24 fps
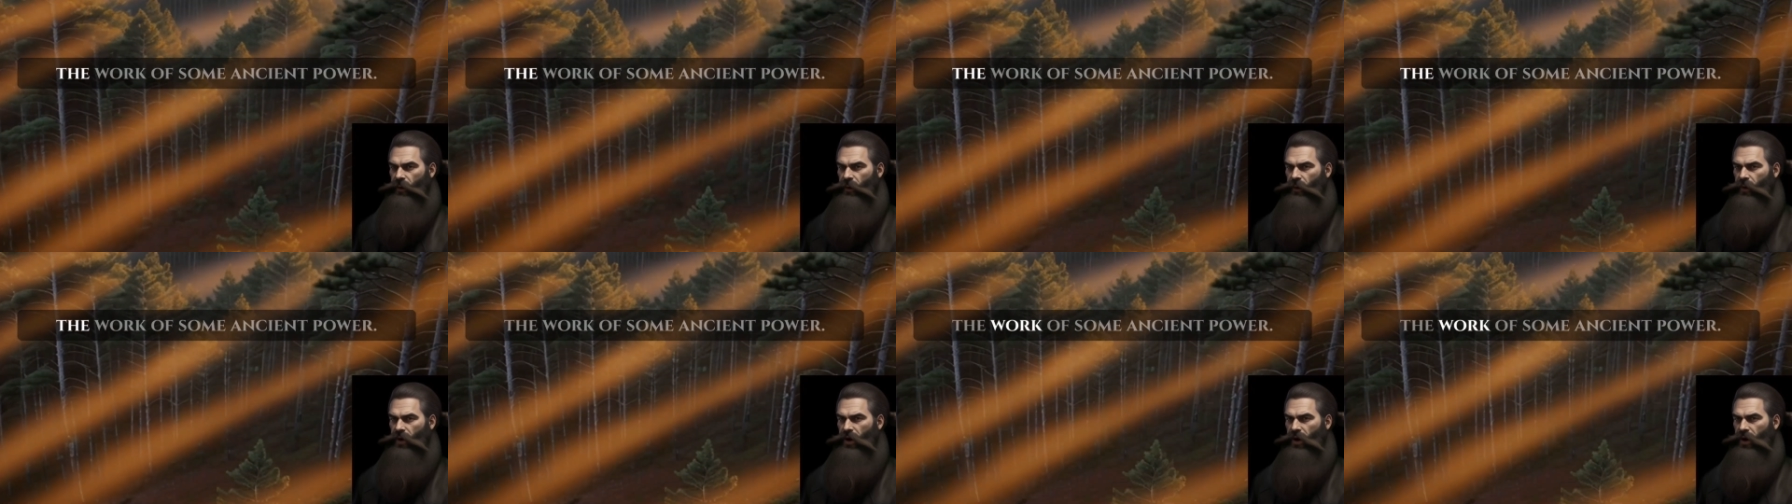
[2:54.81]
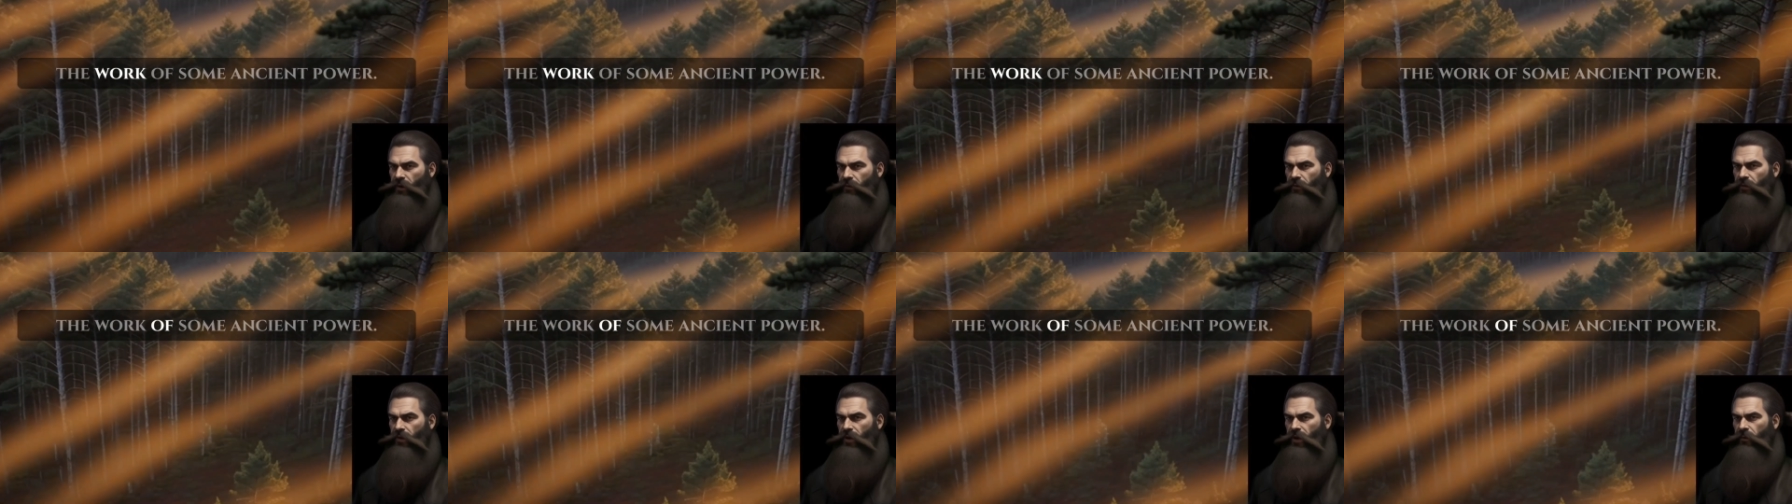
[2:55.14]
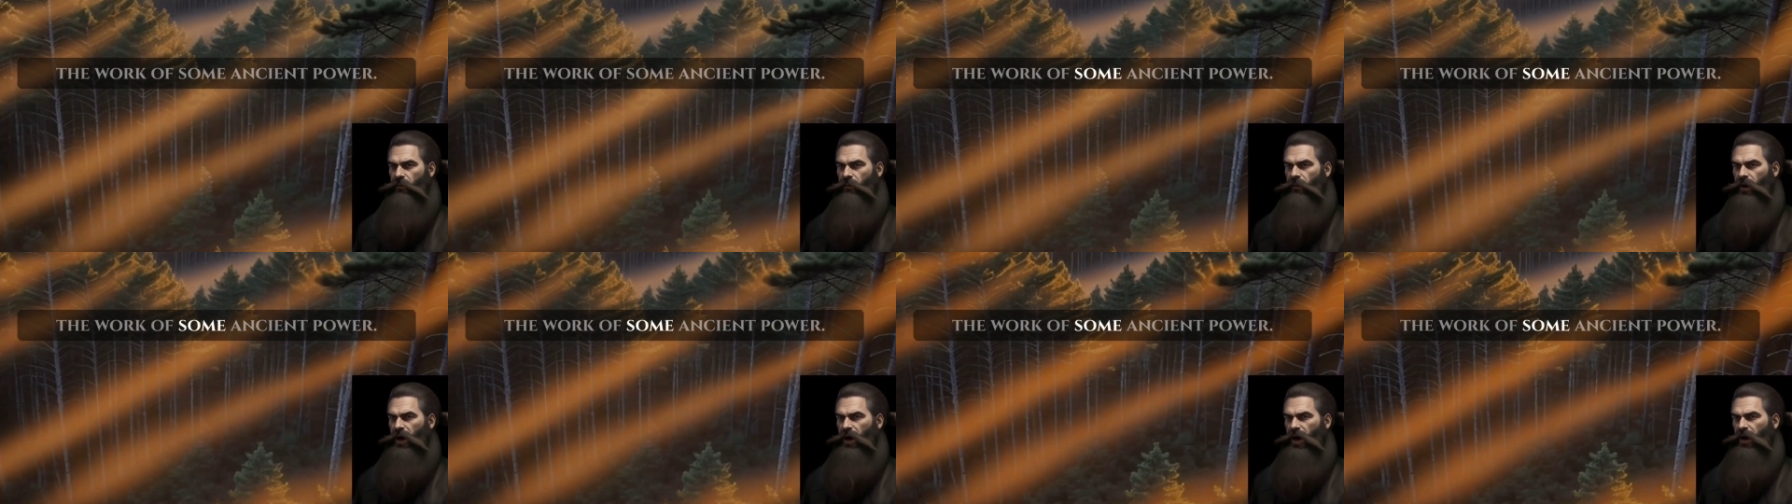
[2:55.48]
work of
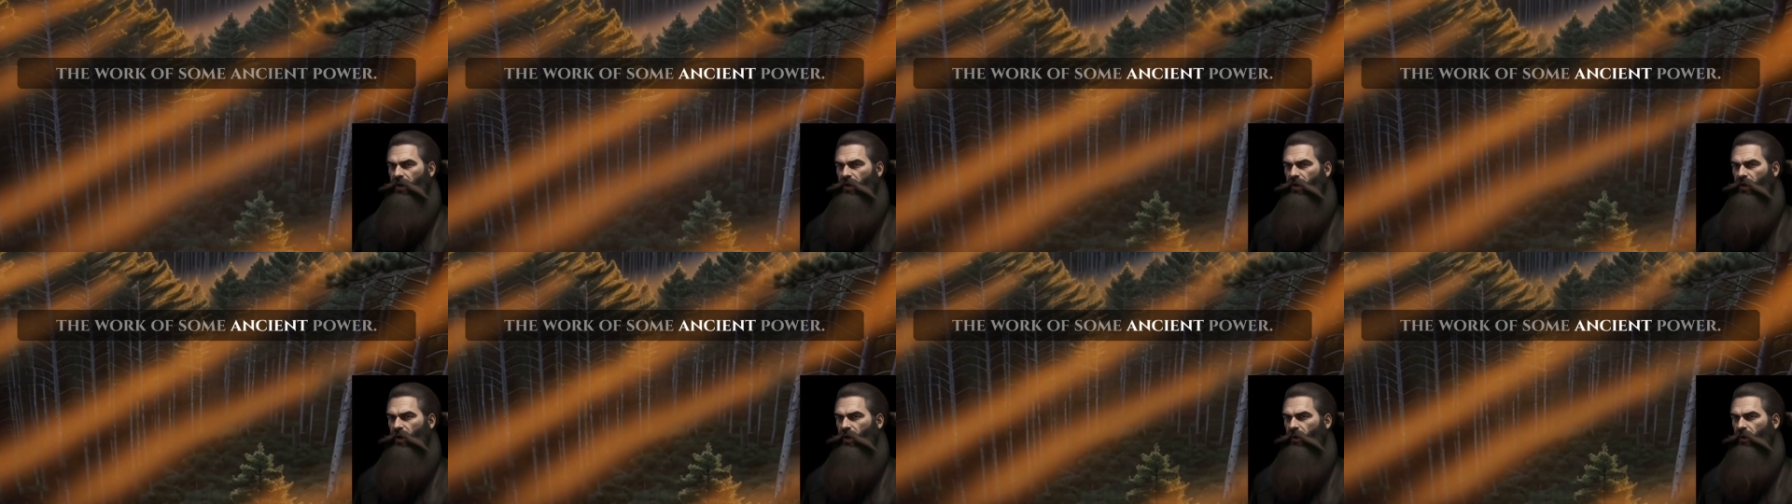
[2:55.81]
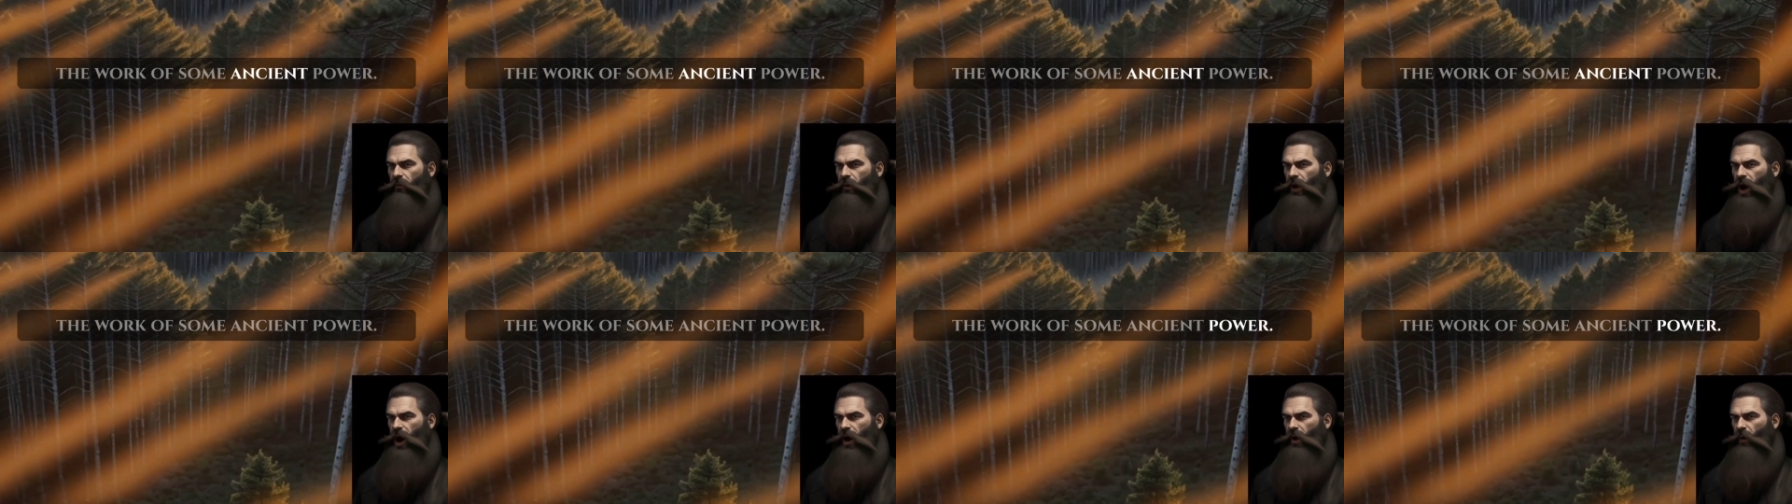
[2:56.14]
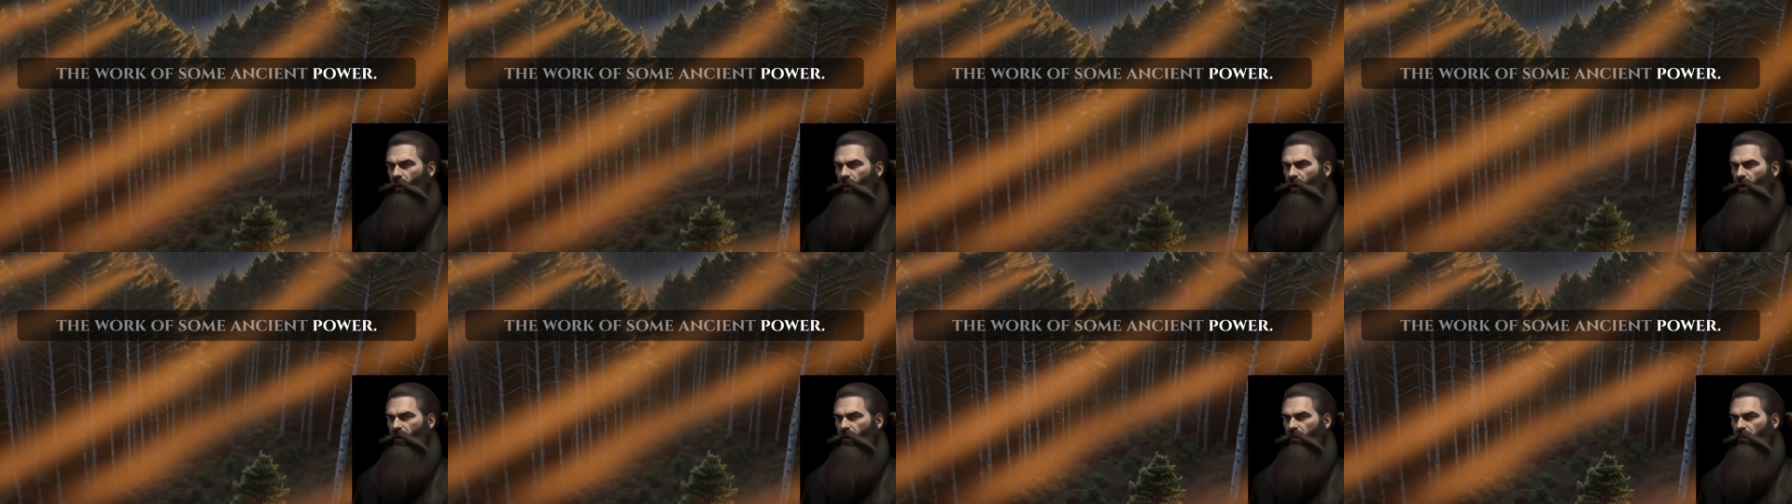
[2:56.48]
some ancient
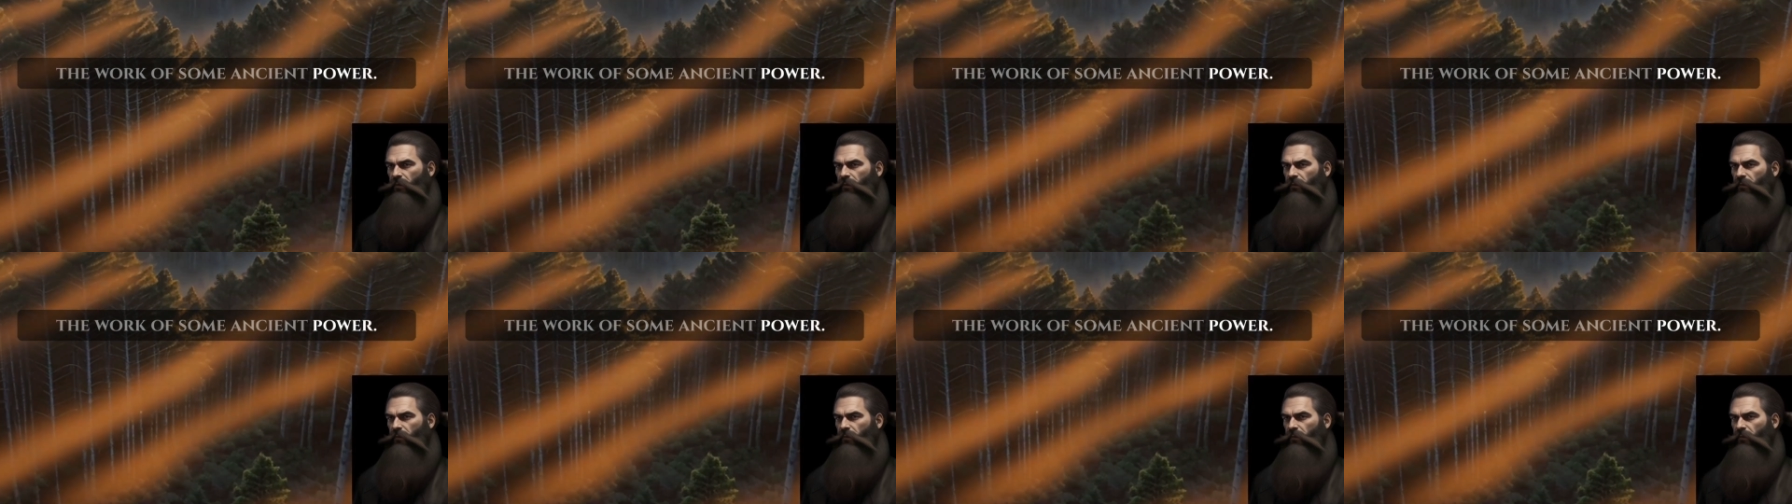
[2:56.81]
power.